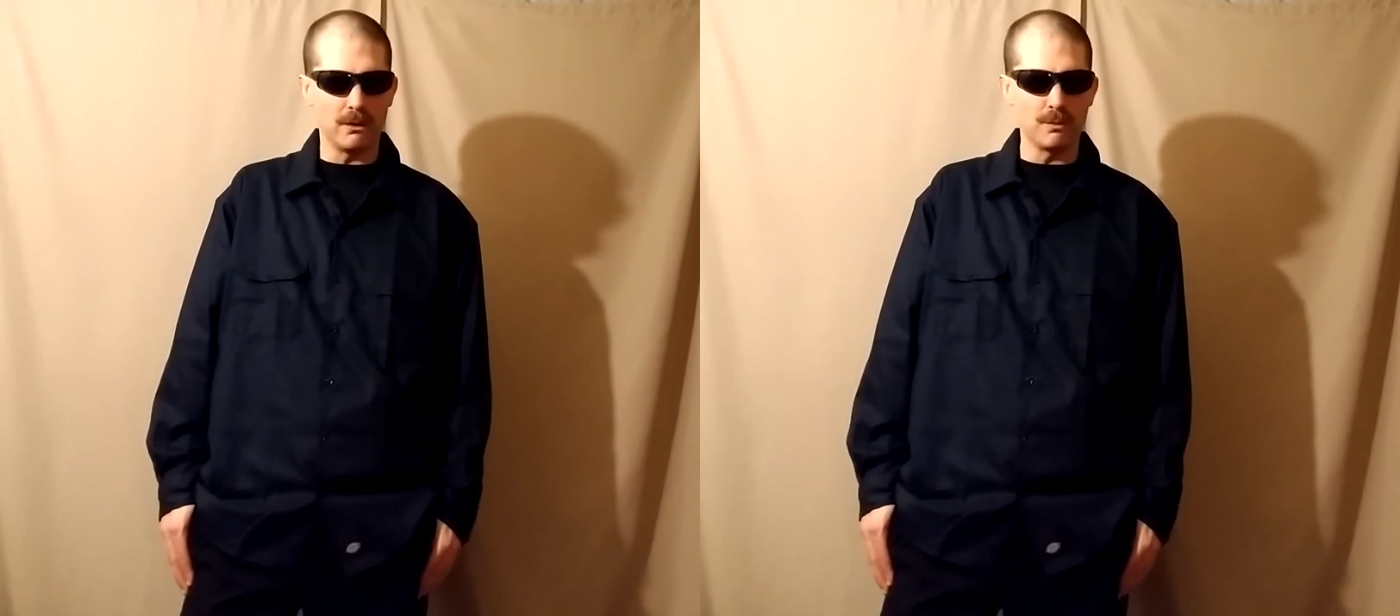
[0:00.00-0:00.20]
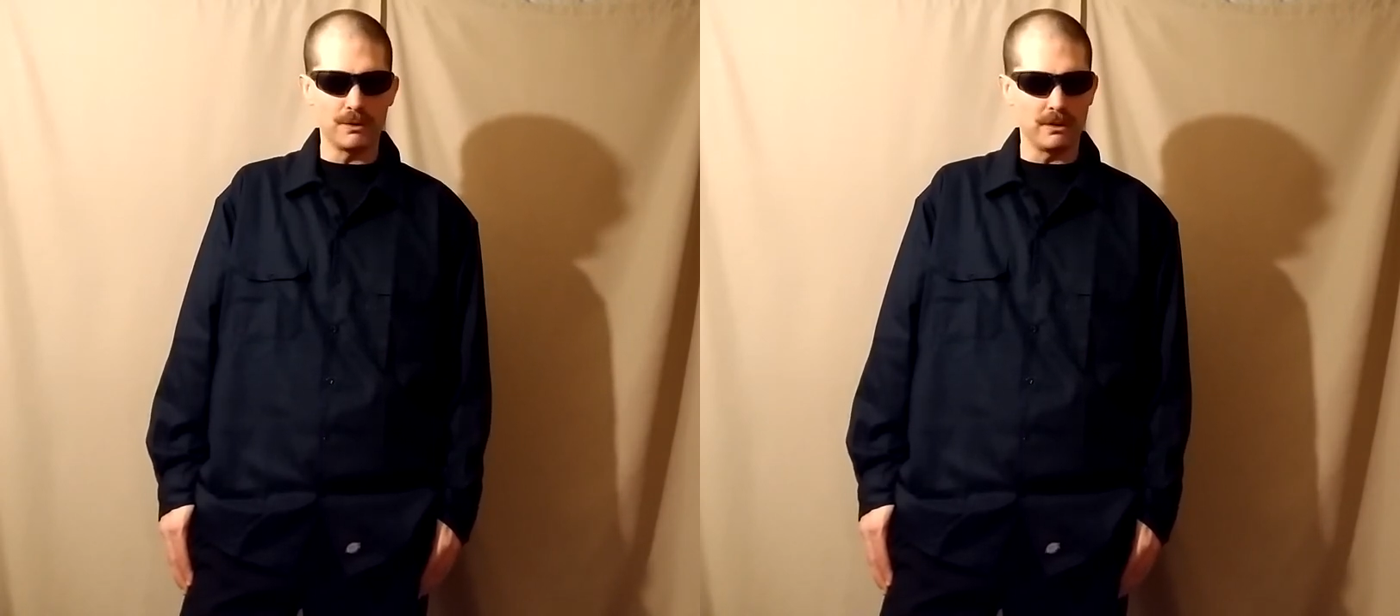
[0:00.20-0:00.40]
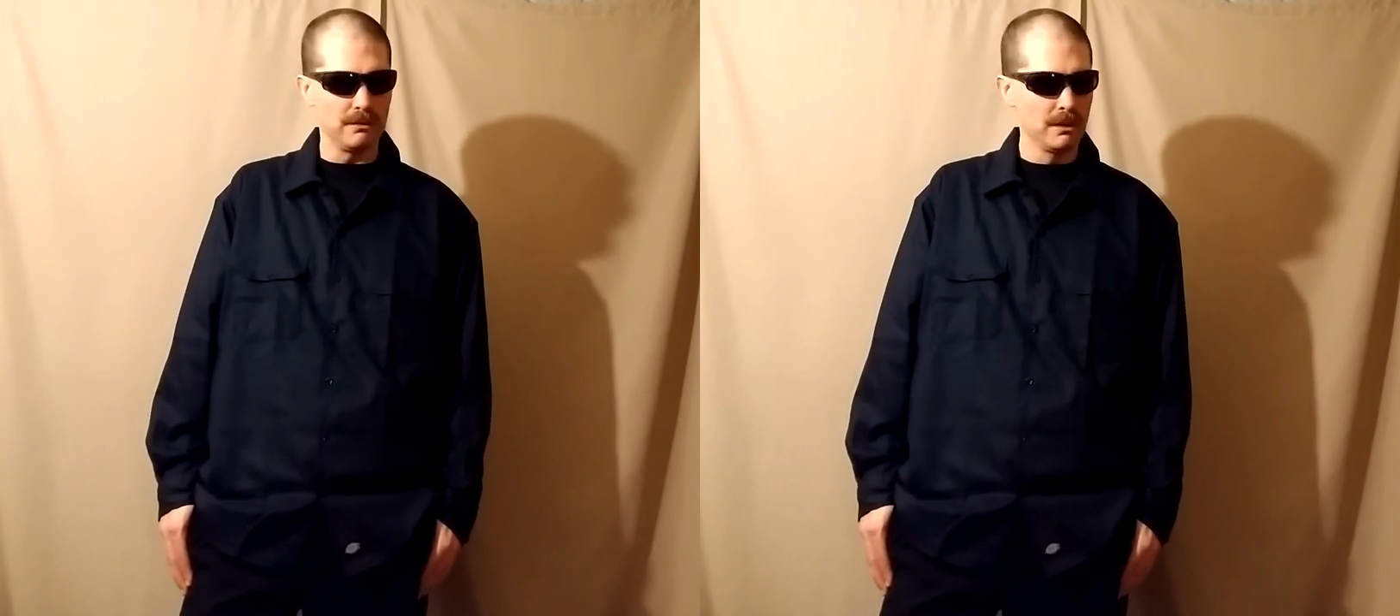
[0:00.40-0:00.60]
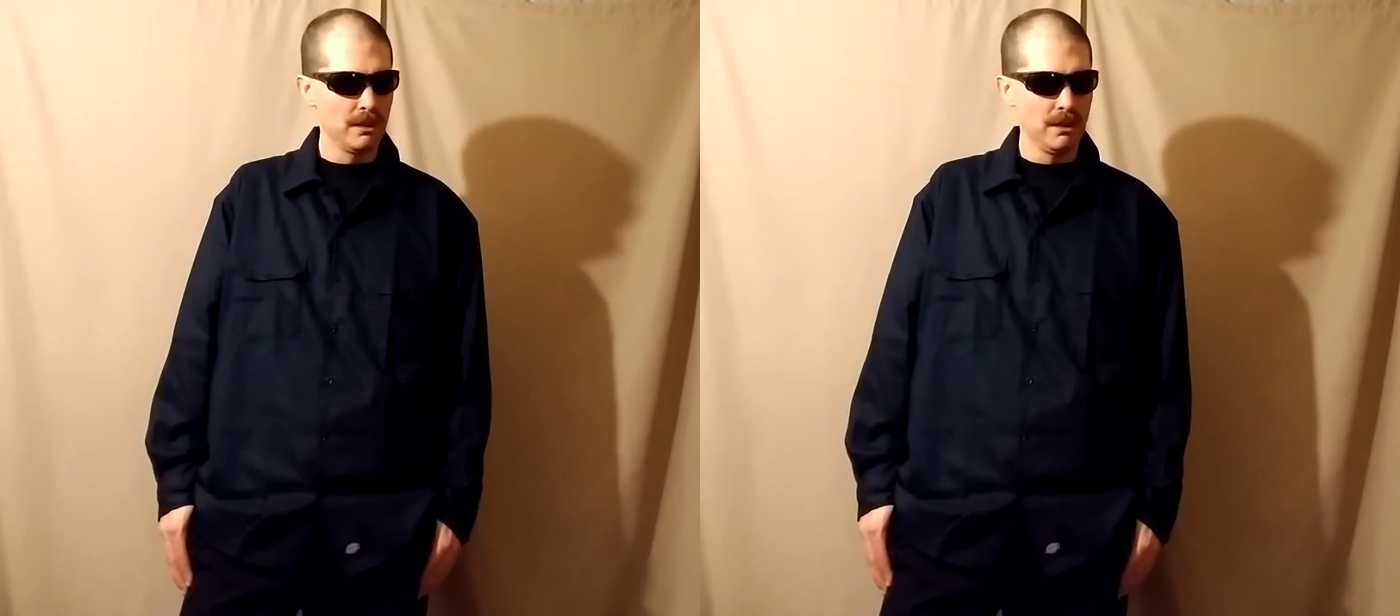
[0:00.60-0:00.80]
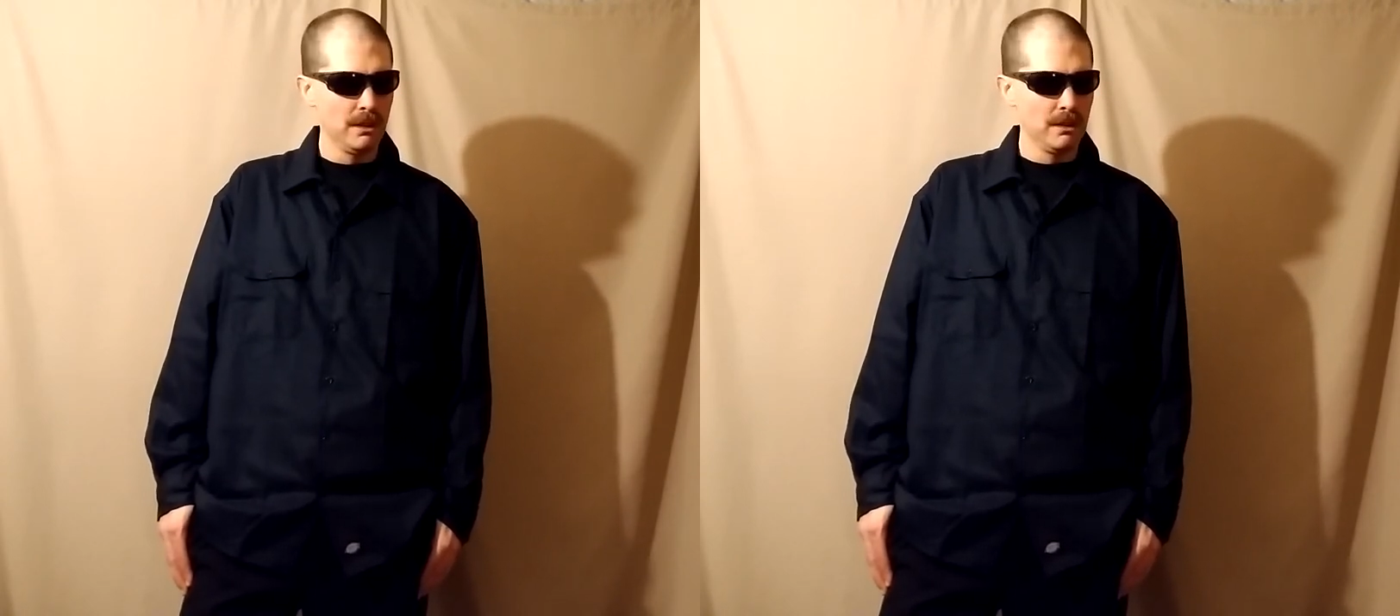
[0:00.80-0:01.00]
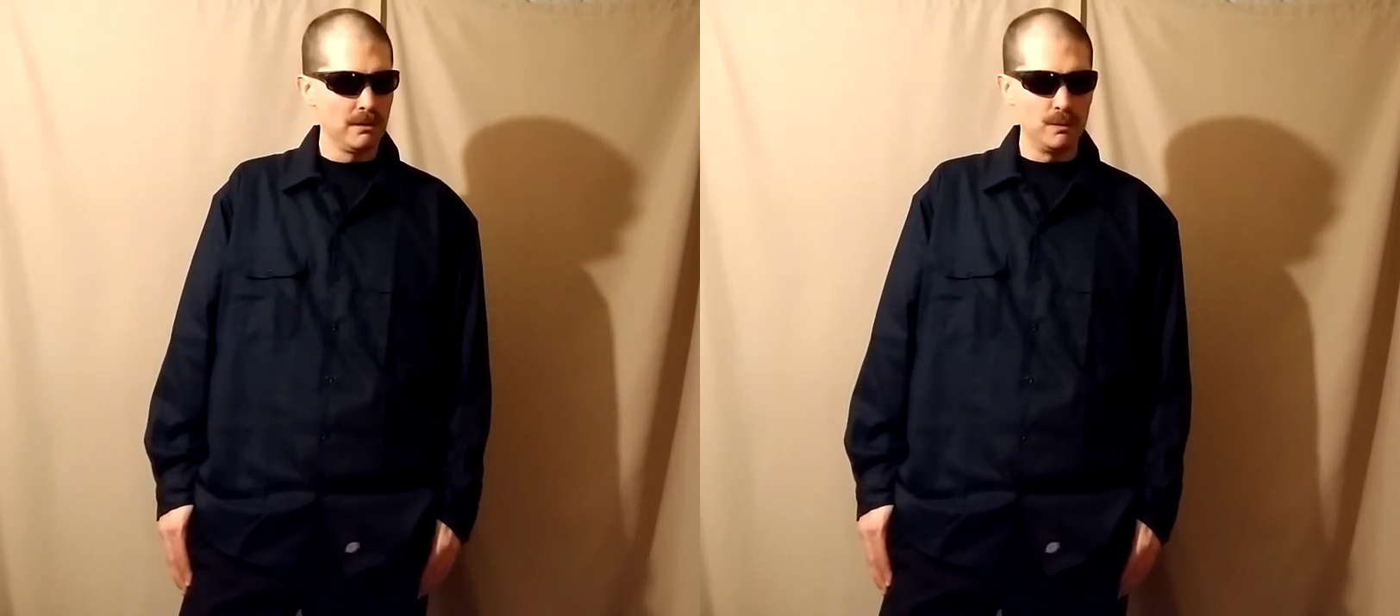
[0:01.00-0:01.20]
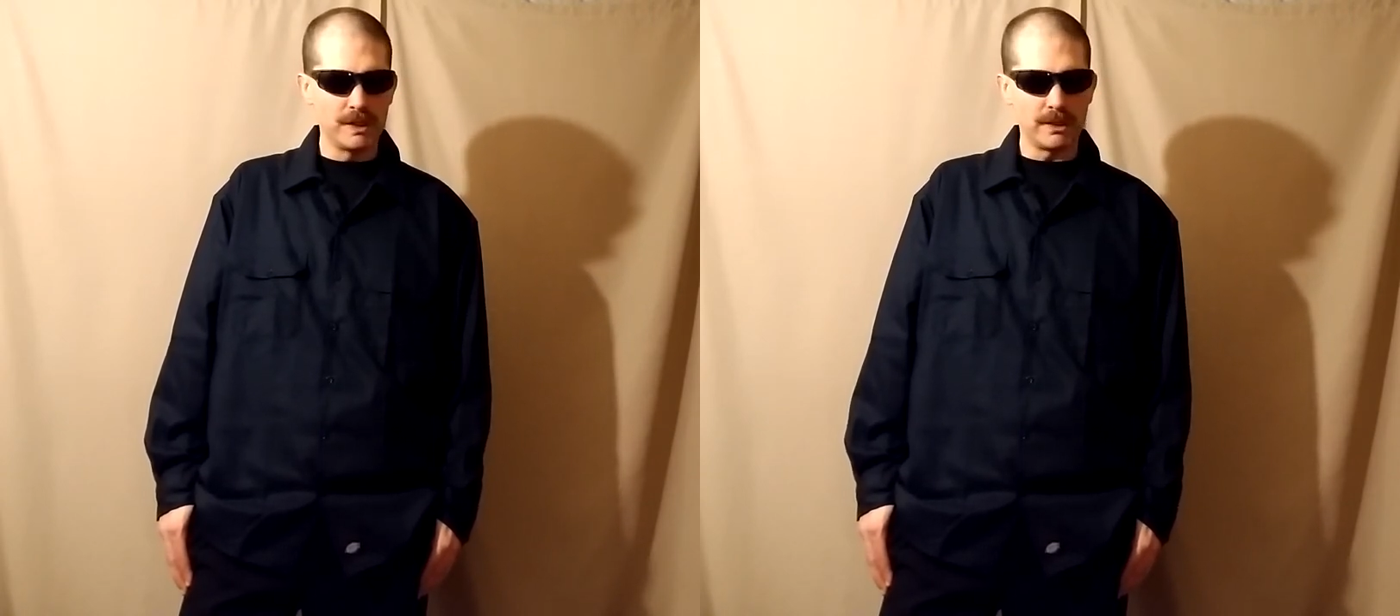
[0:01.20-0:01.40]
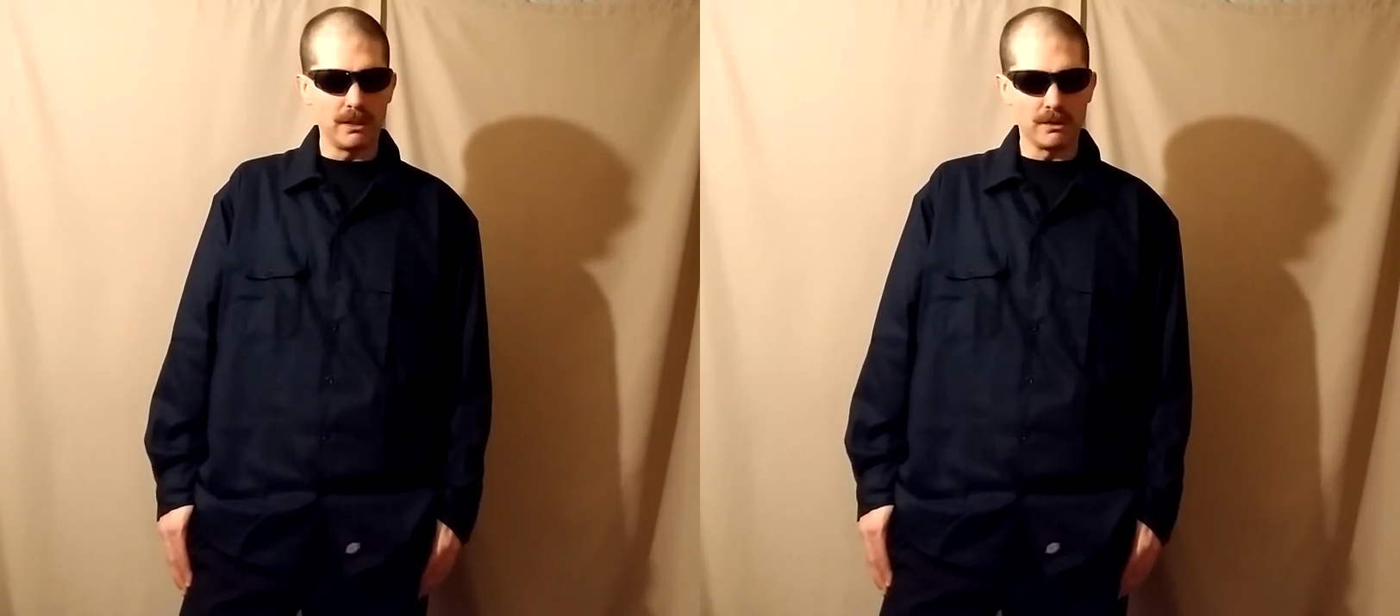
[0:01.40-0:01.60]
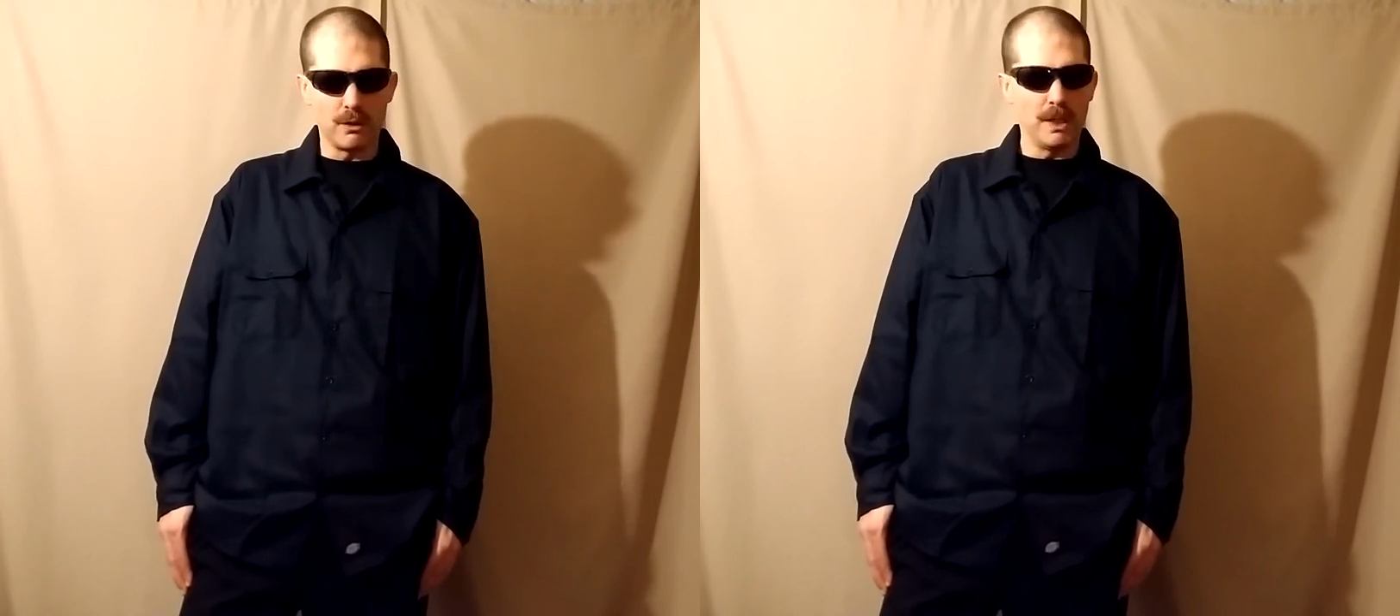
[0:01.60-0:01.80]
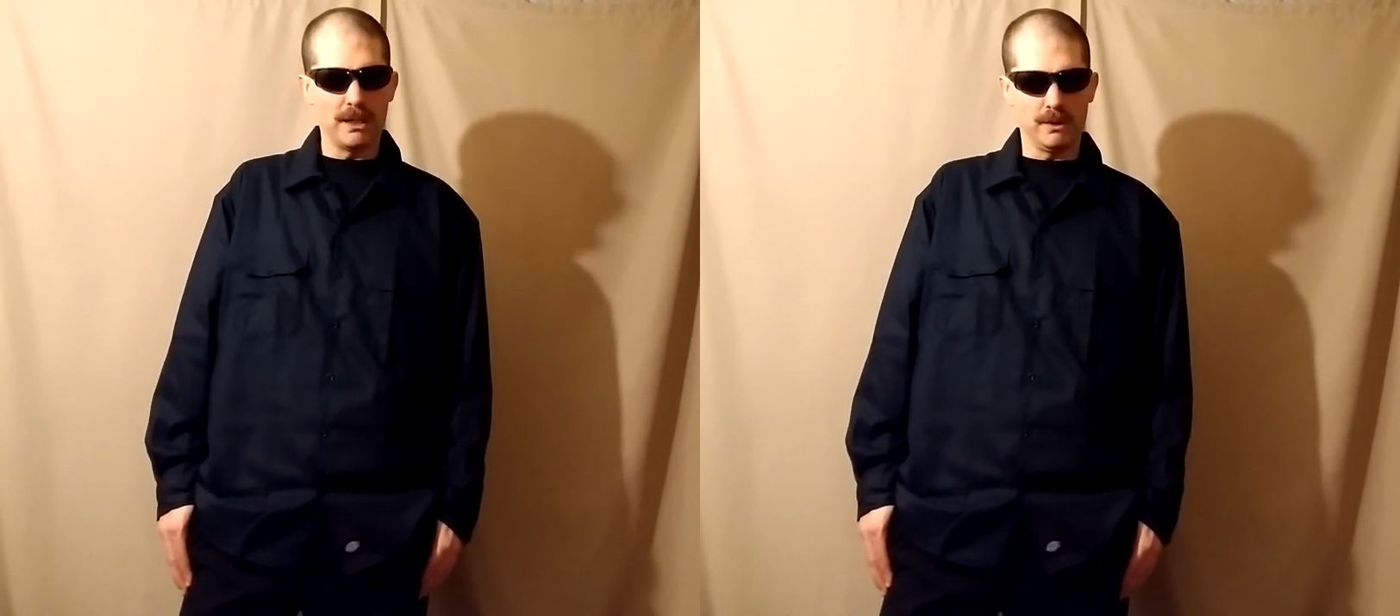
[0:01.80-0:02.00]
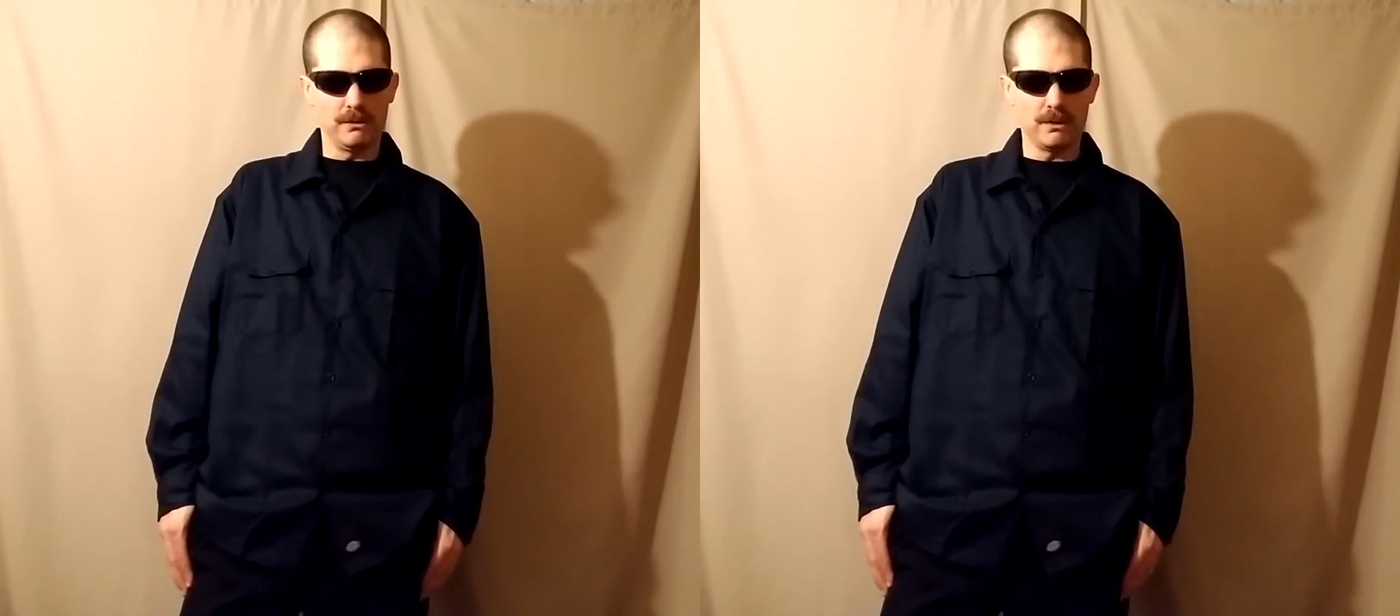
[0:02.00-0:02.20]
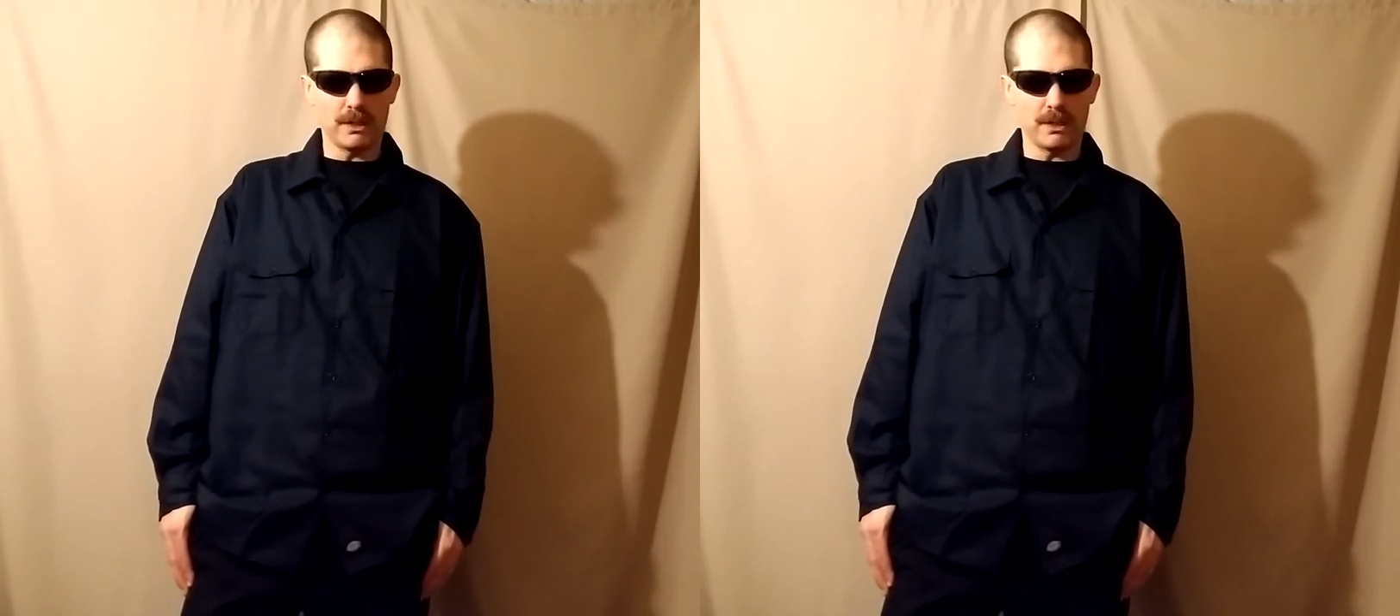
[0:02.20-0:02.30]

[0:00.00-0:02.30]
Oprah, Michelle, and Obama.